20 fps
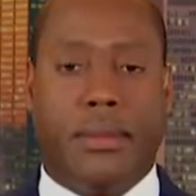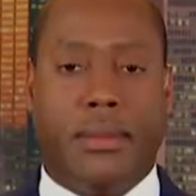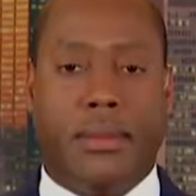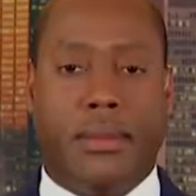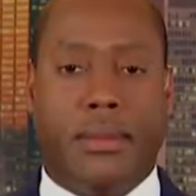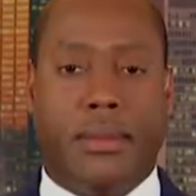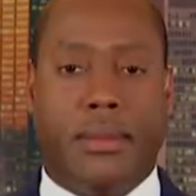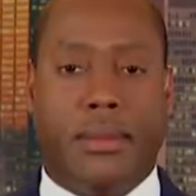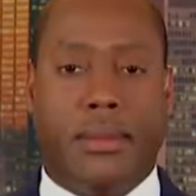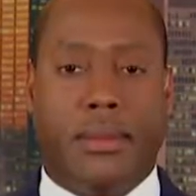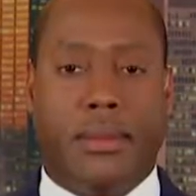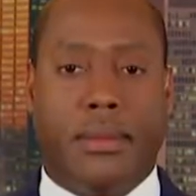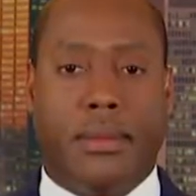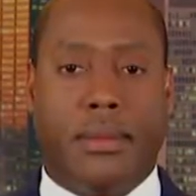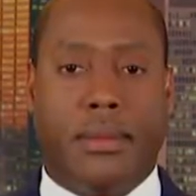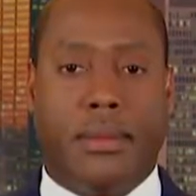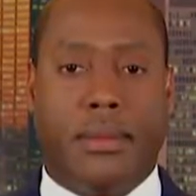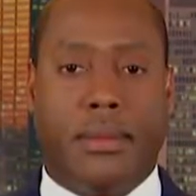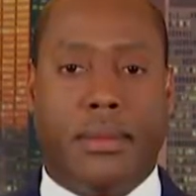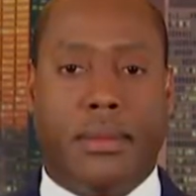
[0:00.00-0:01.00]

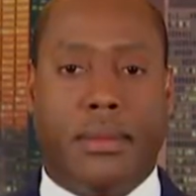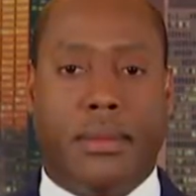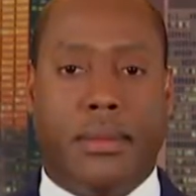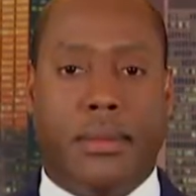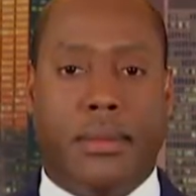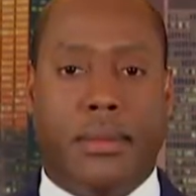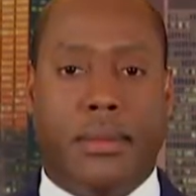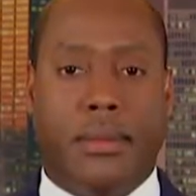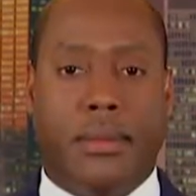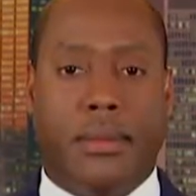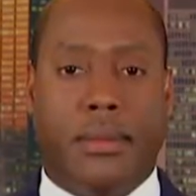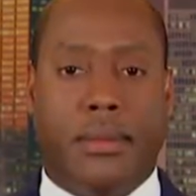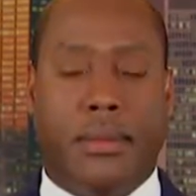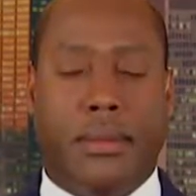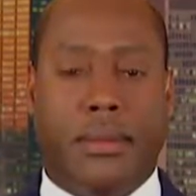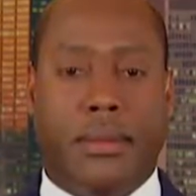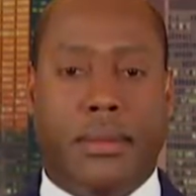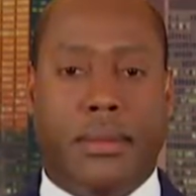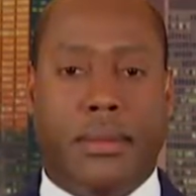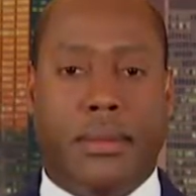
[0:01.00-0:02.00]

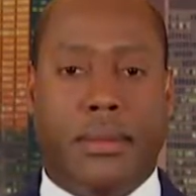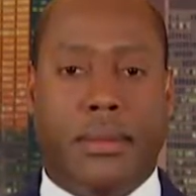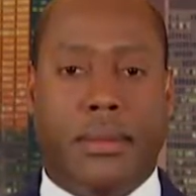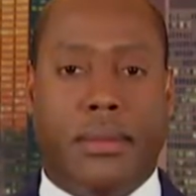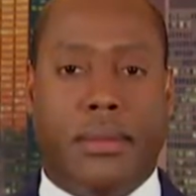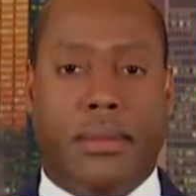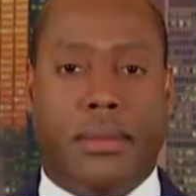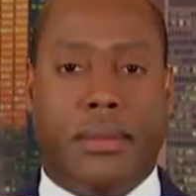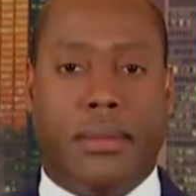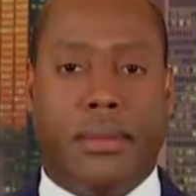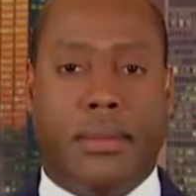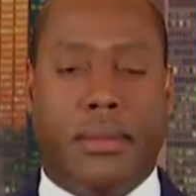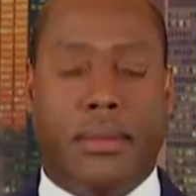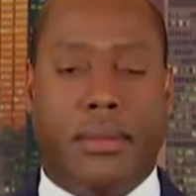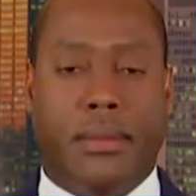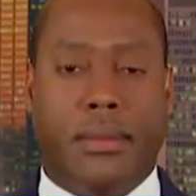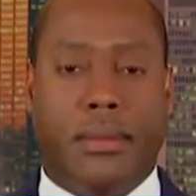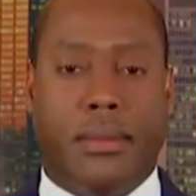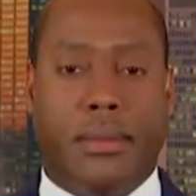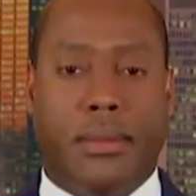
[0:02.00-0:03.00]

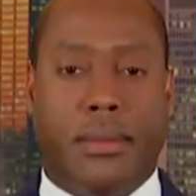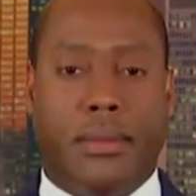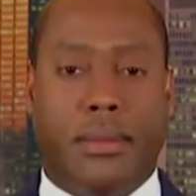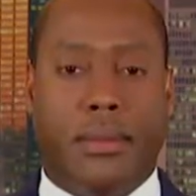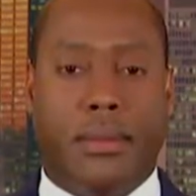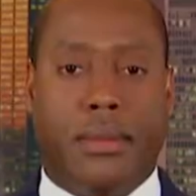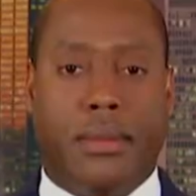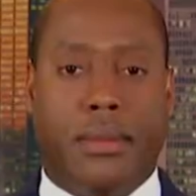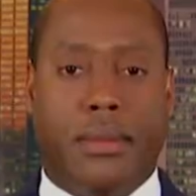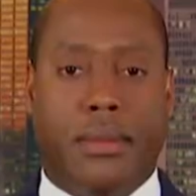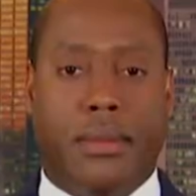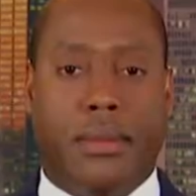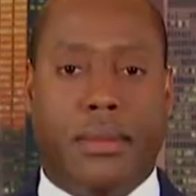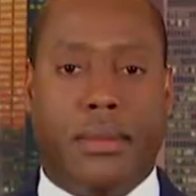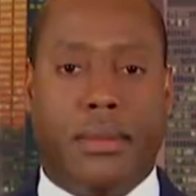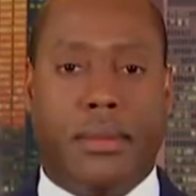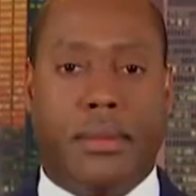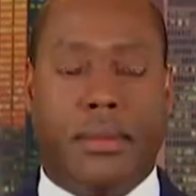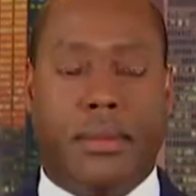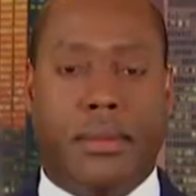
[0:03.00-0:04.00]

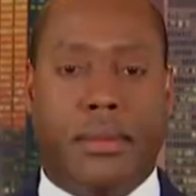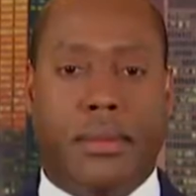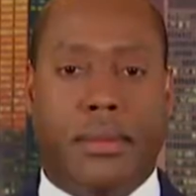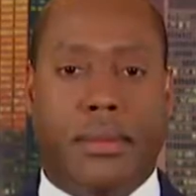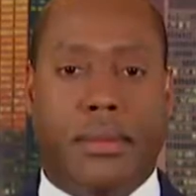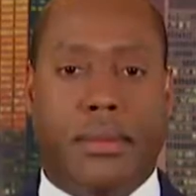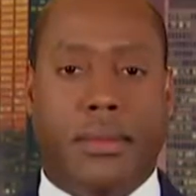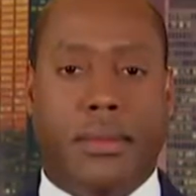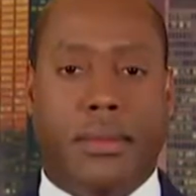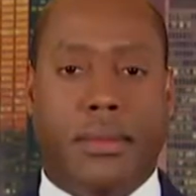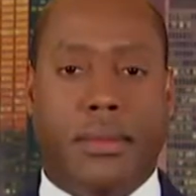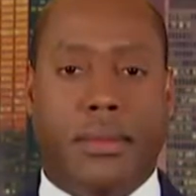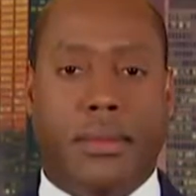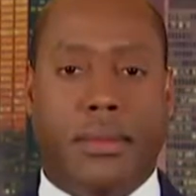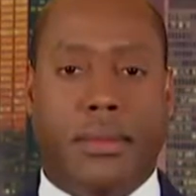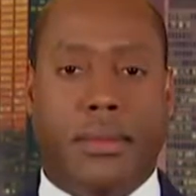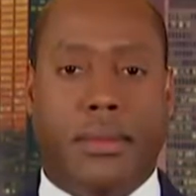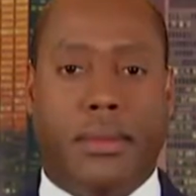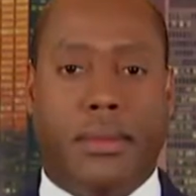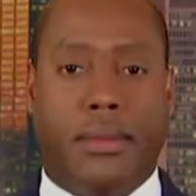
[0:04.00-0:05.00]

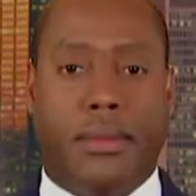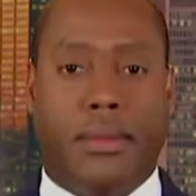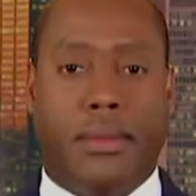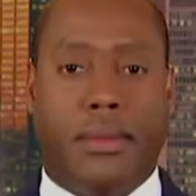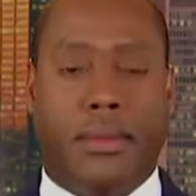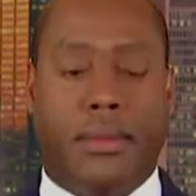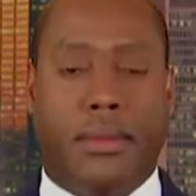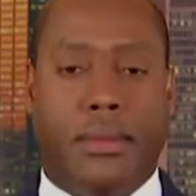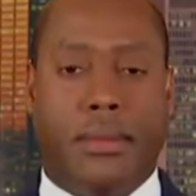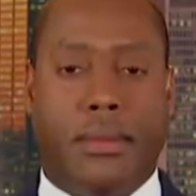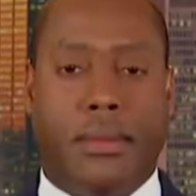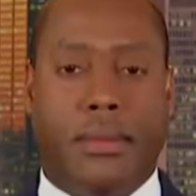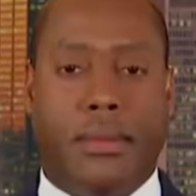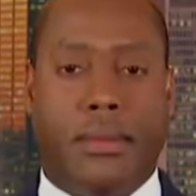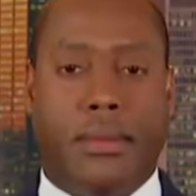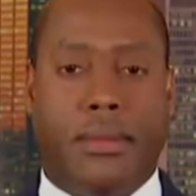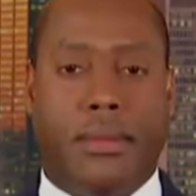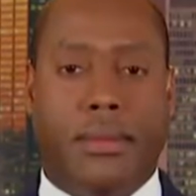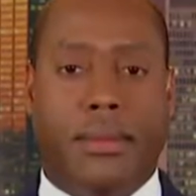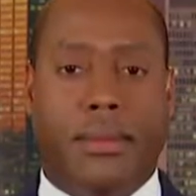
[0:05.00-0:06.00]

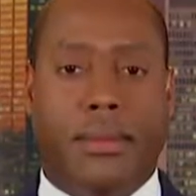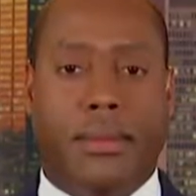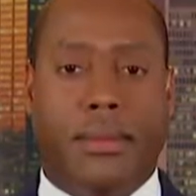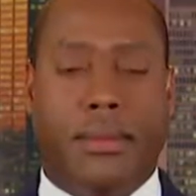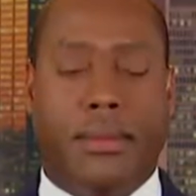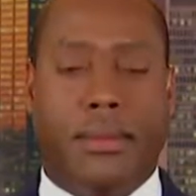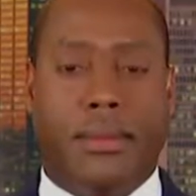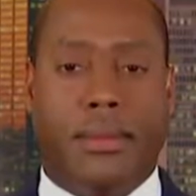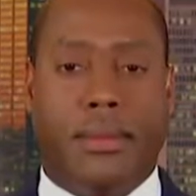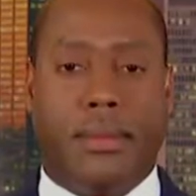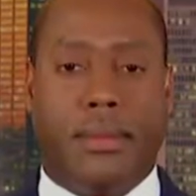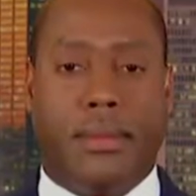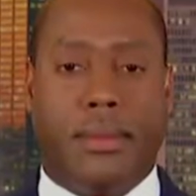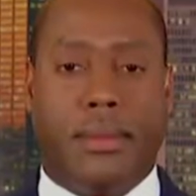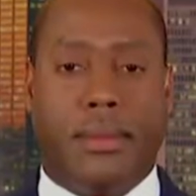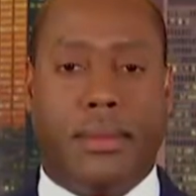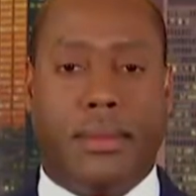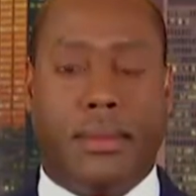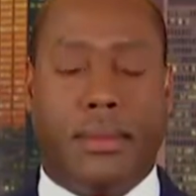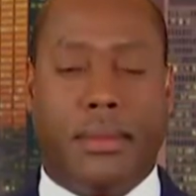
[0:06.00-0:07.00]

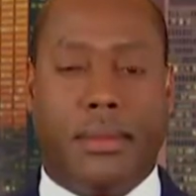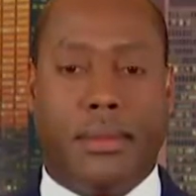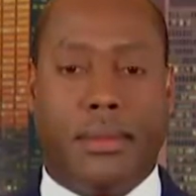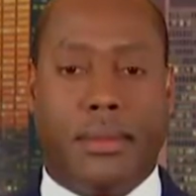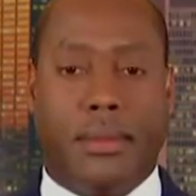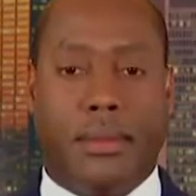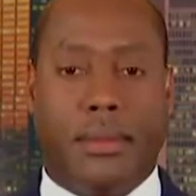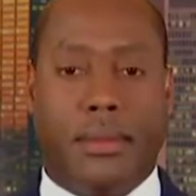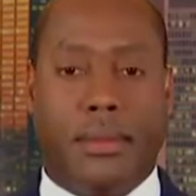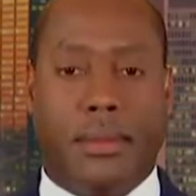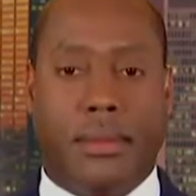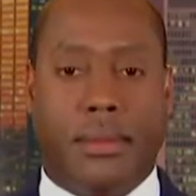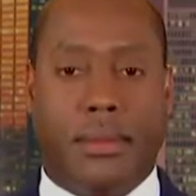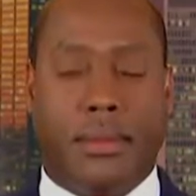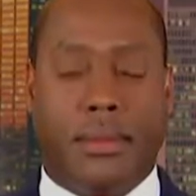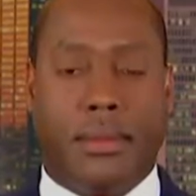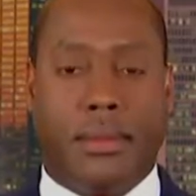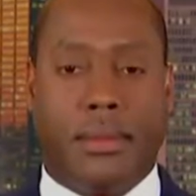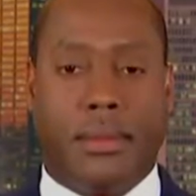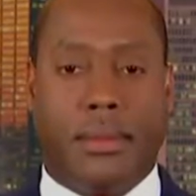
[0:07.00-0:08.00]
No words are spoken by the person on screen.